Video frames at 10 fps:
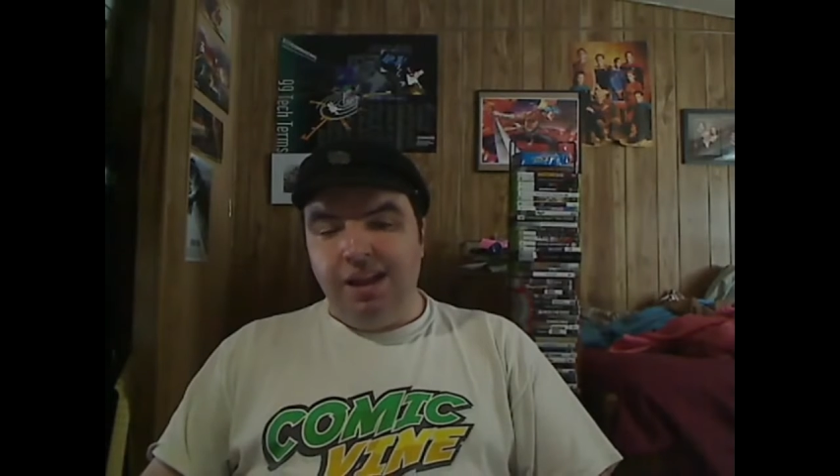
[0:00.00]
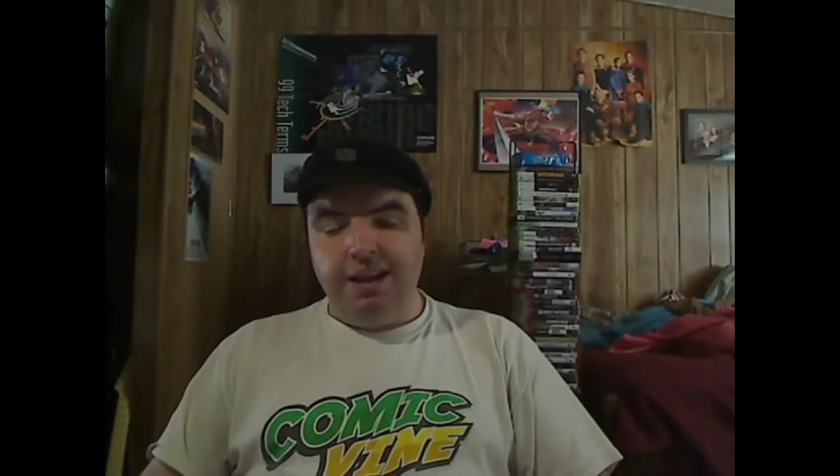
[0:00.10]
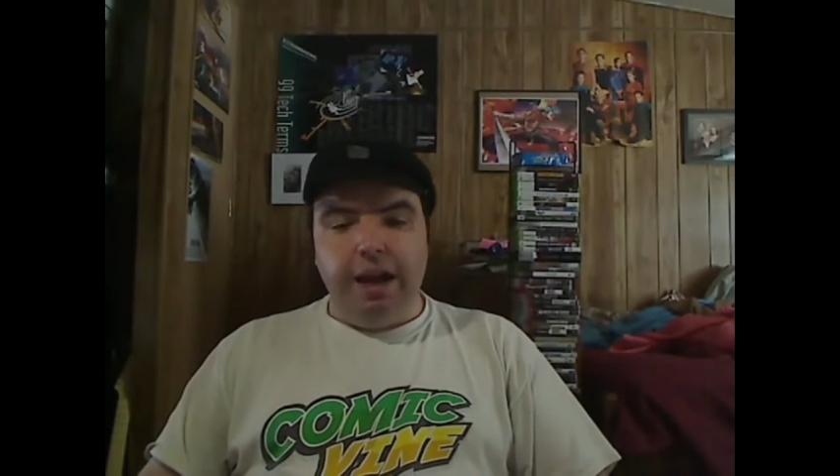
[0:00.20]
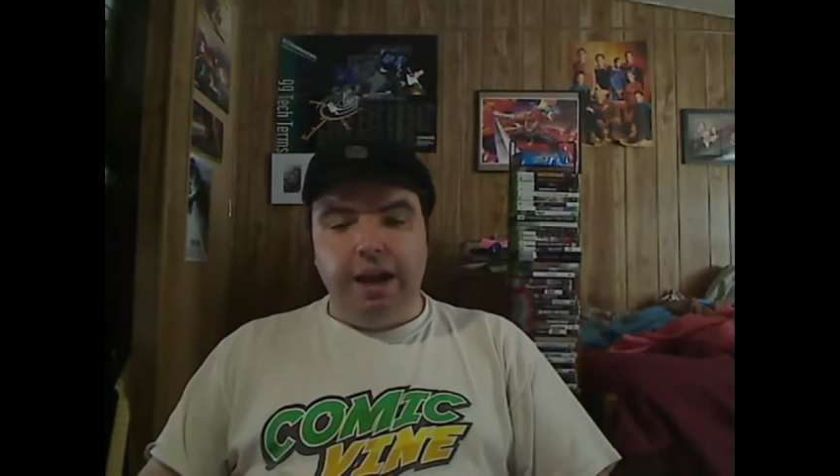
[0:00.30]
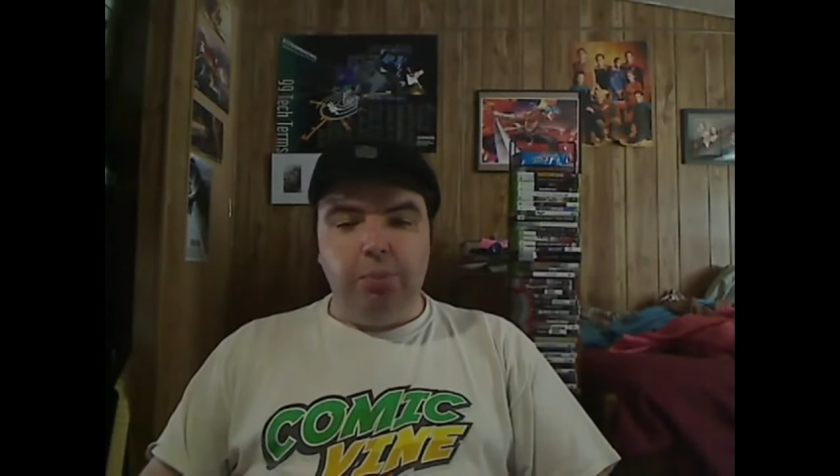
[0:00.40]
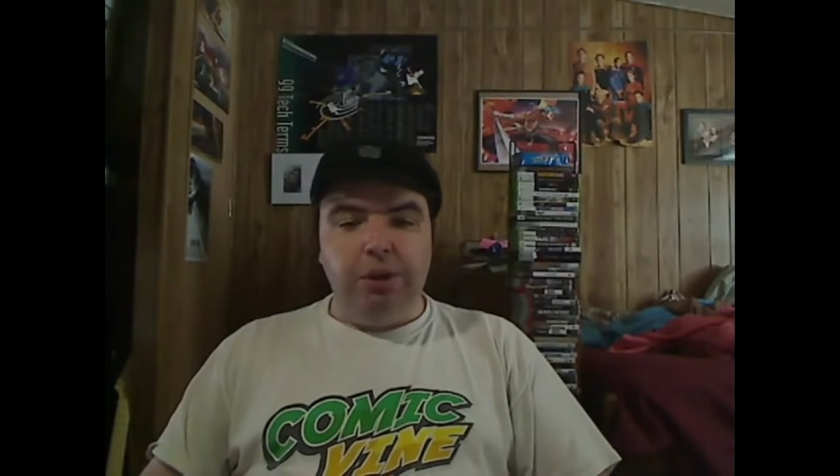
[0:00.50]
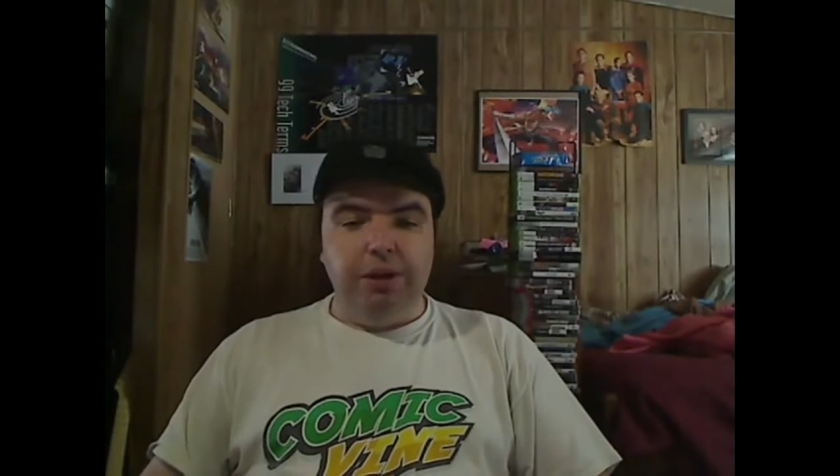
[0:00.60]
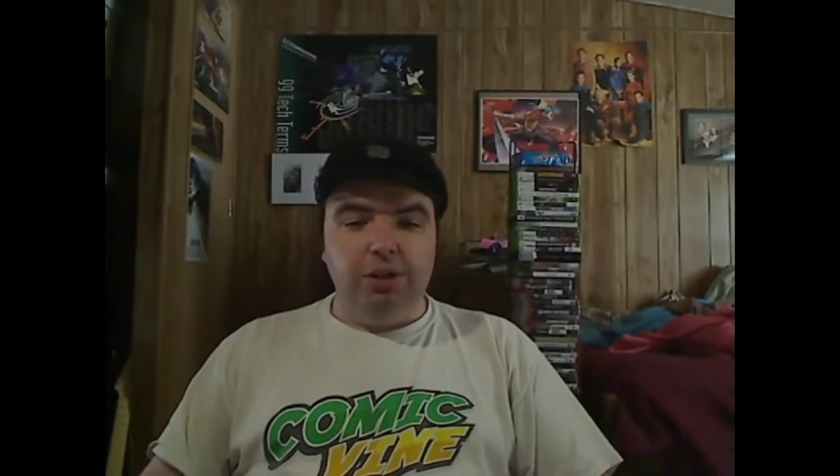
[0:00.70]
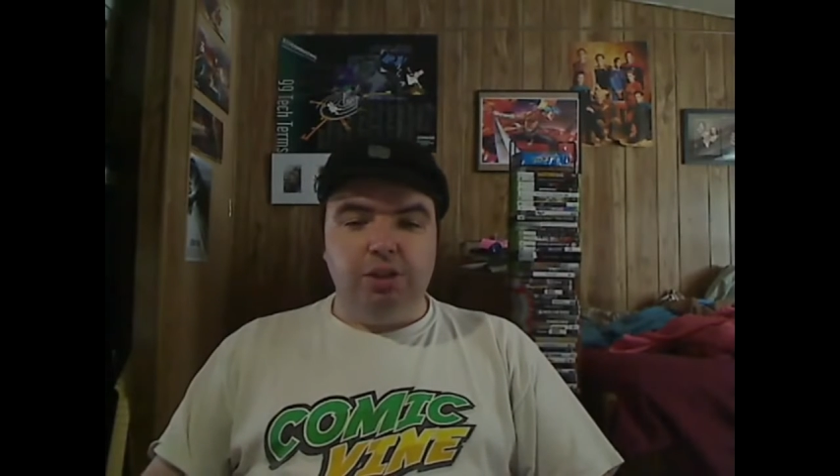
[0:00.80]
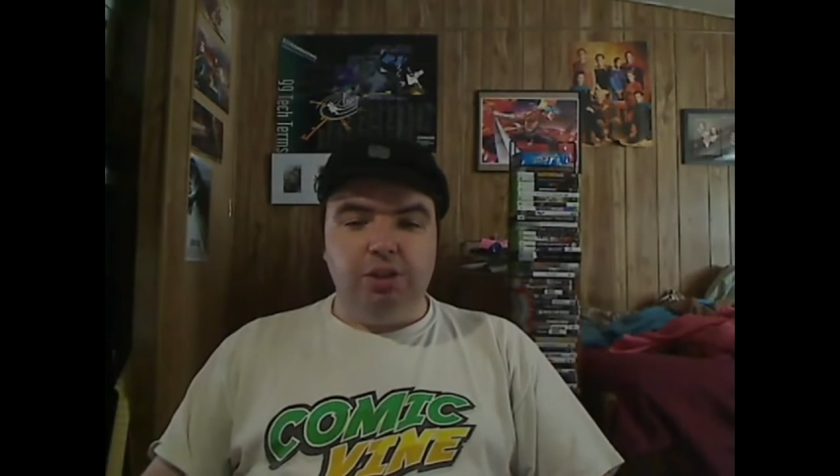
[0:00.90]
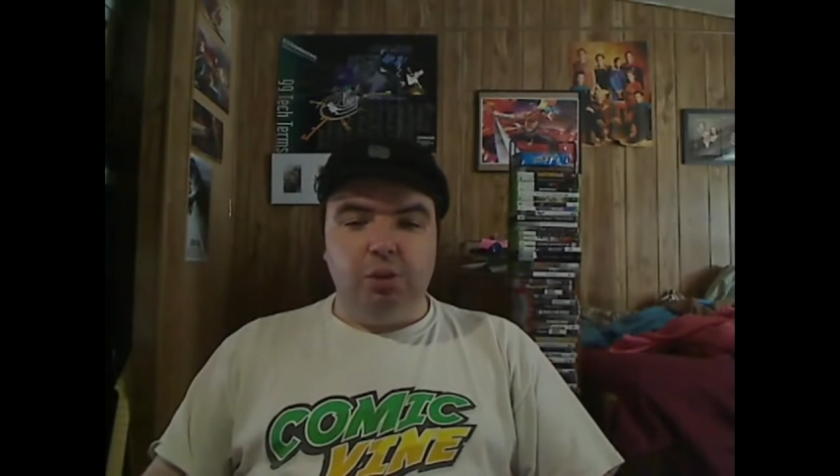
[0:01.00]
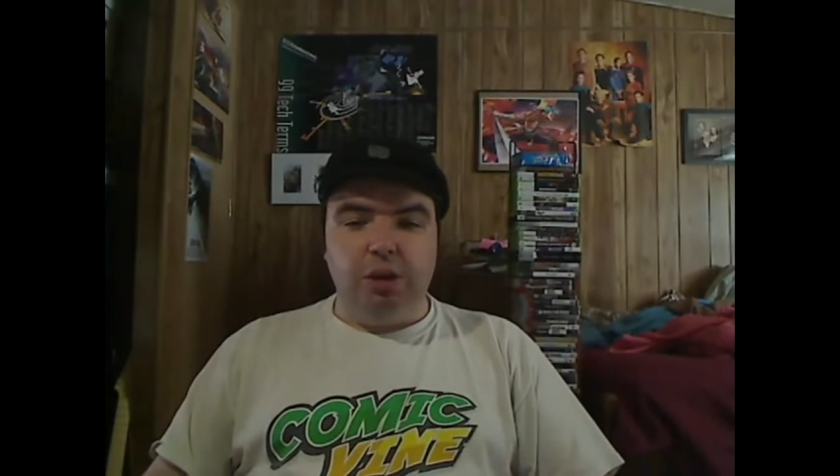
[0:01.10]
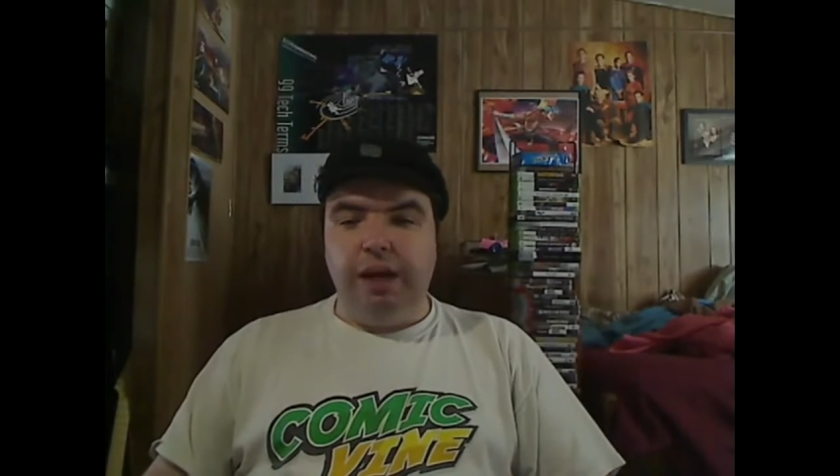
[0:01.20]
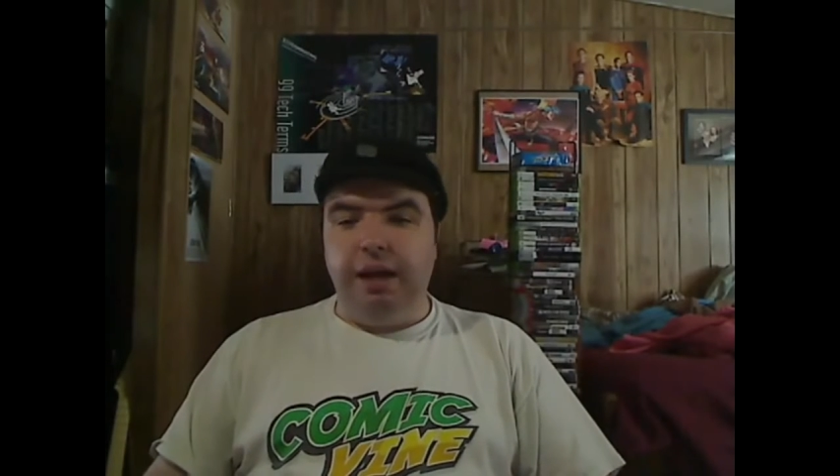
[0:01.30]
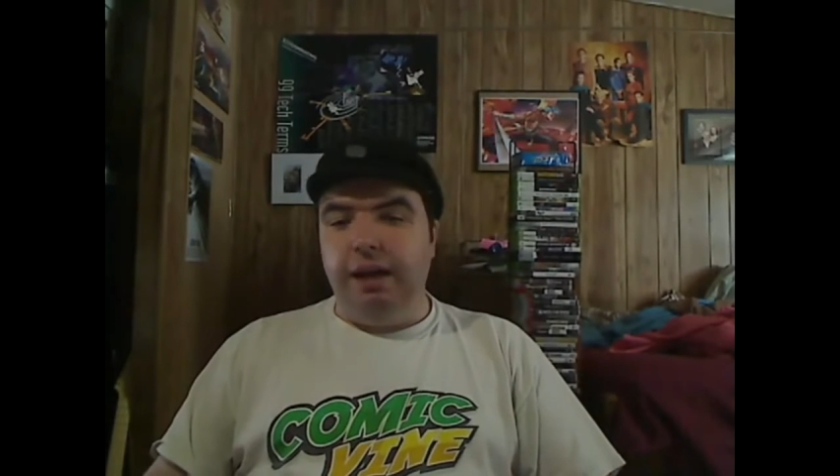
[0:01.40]
Guy Pearce does
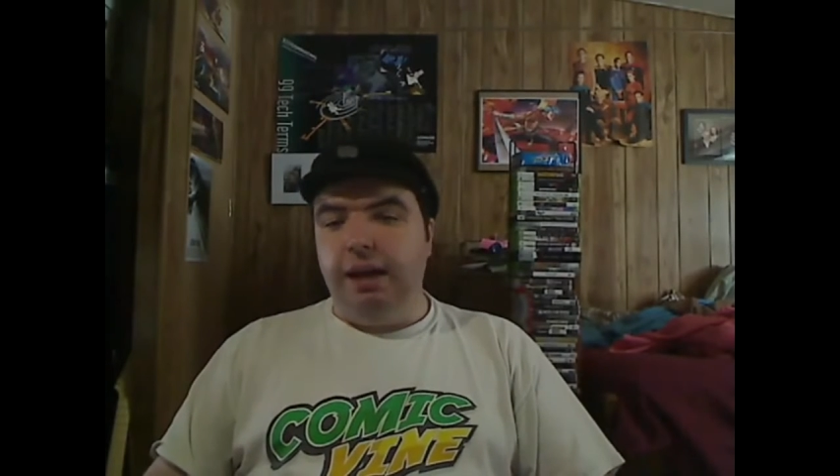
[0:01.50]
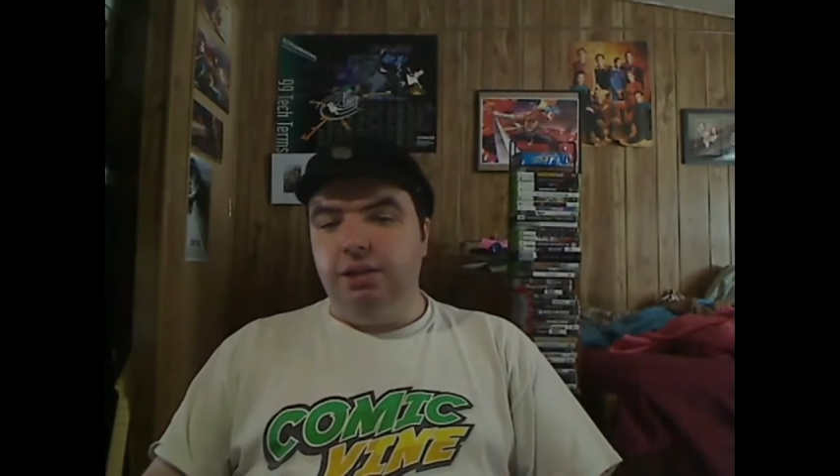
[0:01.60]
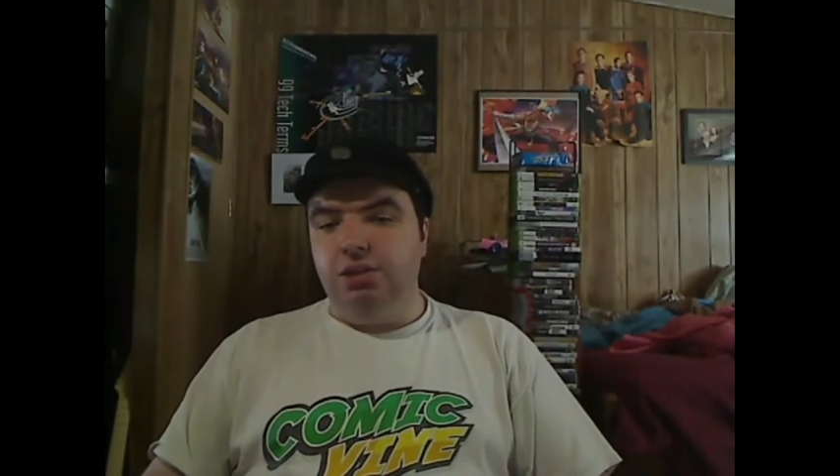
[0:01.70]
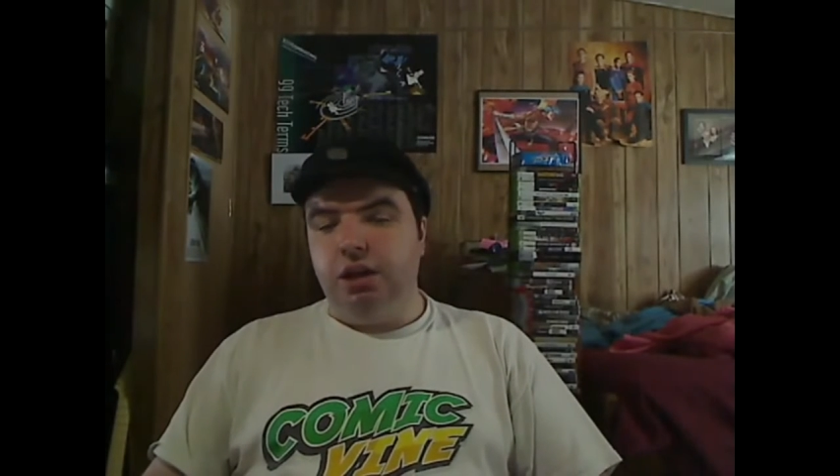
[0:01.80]
okay as